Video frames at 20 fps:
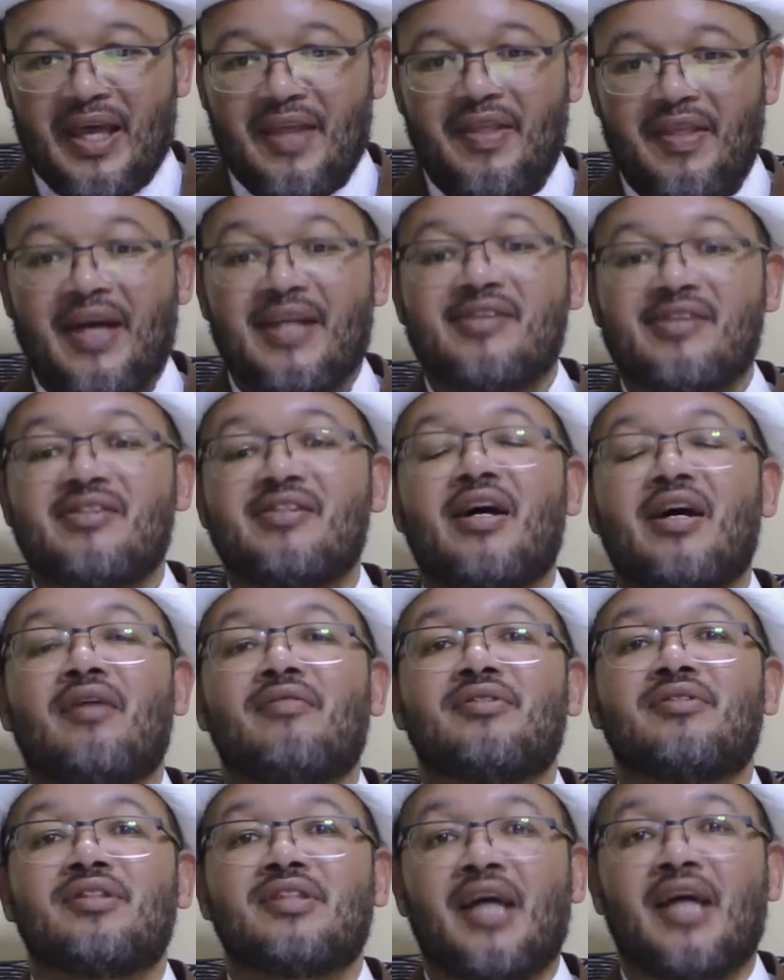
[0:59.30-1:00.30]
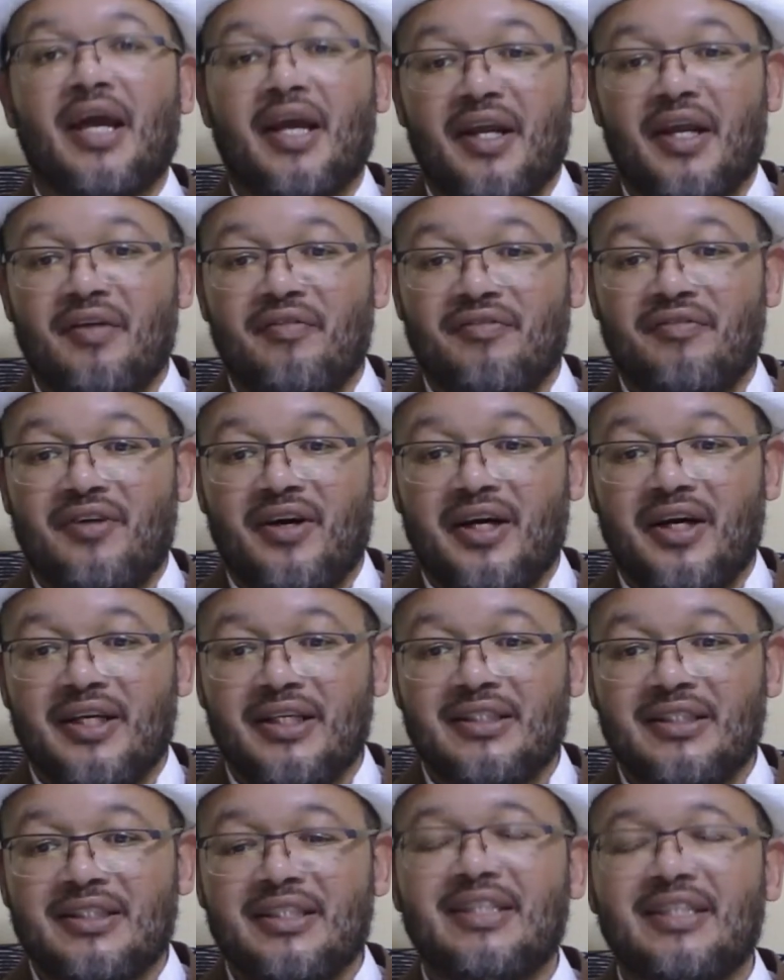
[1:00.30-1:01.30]
that self
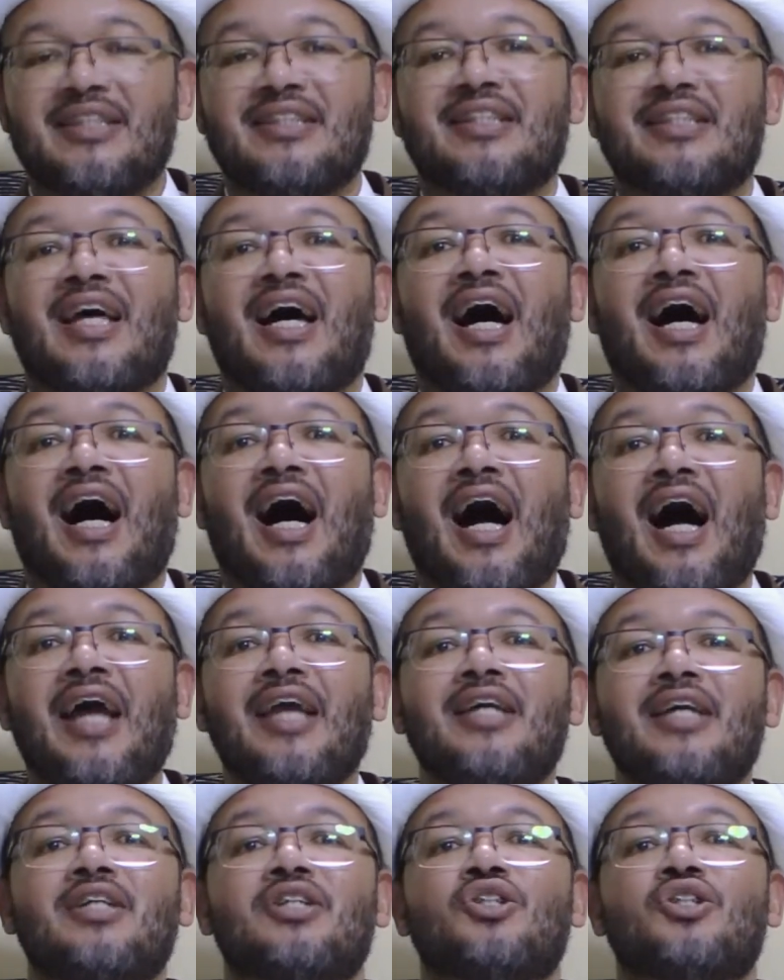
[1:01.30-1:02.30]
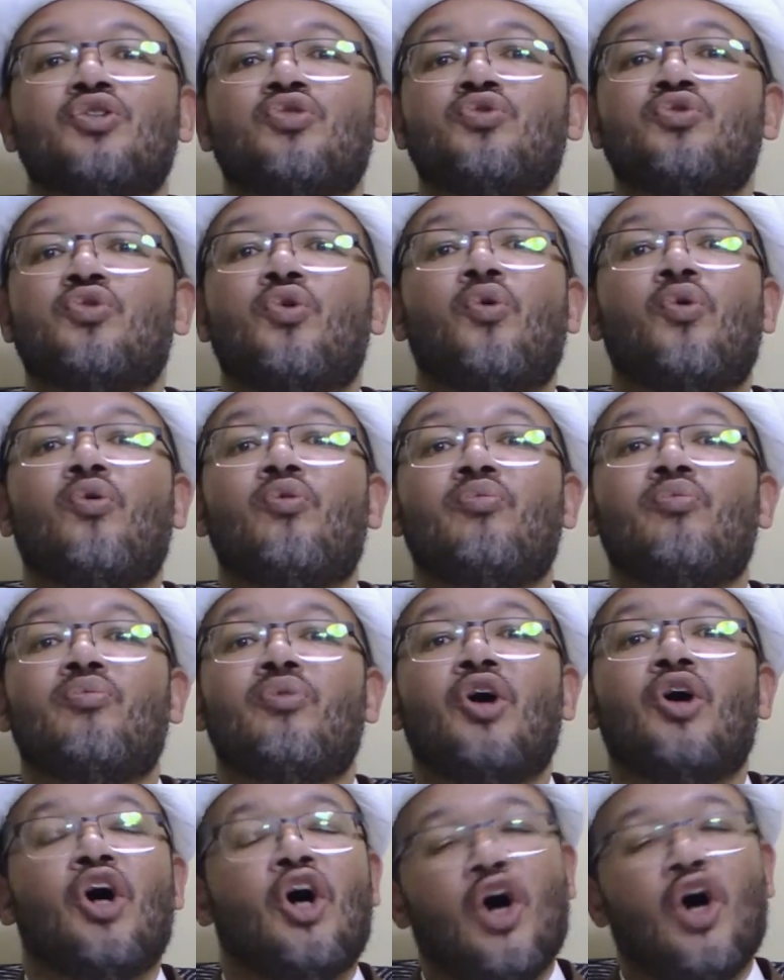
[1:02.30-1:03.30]
sacrifice is the highest form
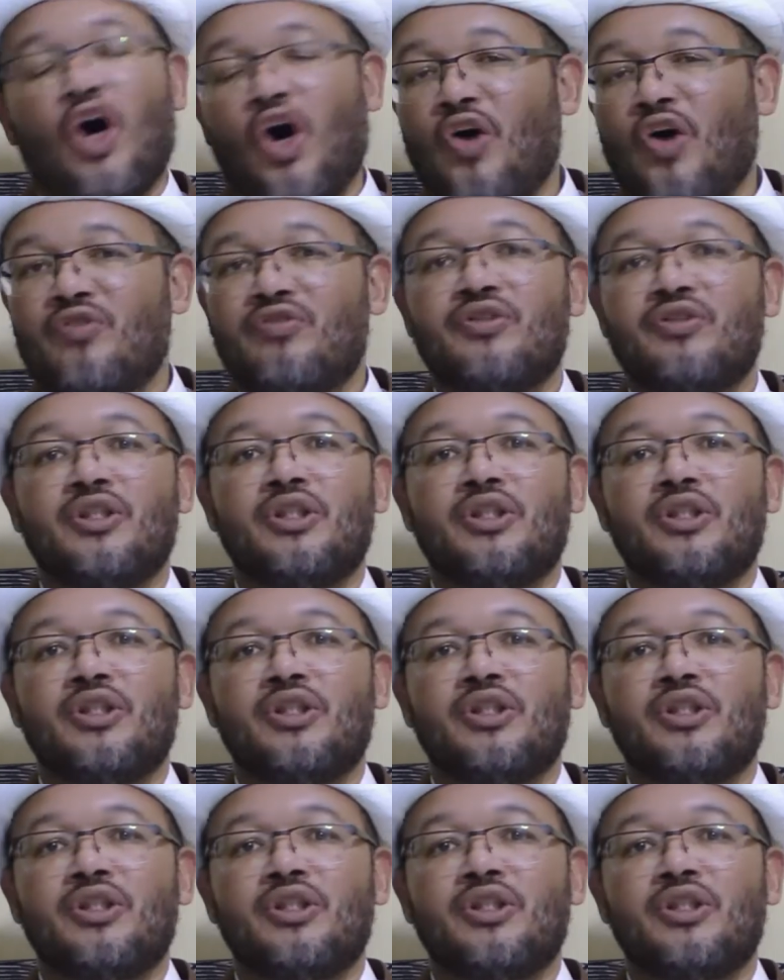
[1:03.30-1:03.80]
of